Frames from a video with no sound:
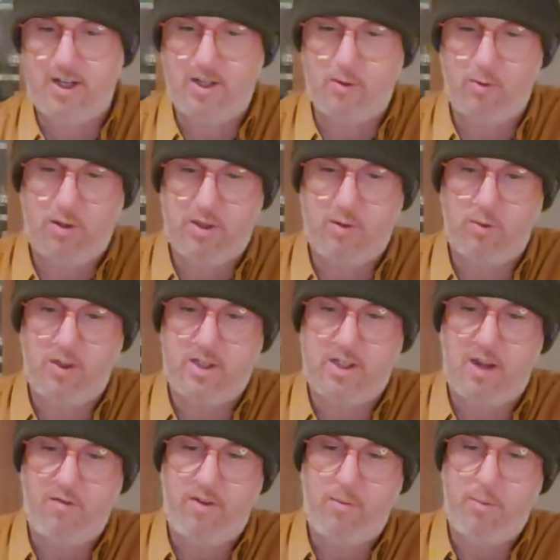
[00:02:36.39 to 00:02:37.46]
is we
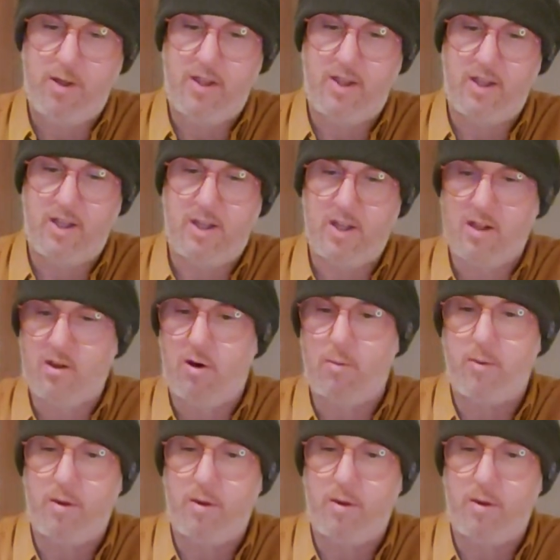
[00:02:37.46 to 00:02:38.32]
safety pinned it to the top,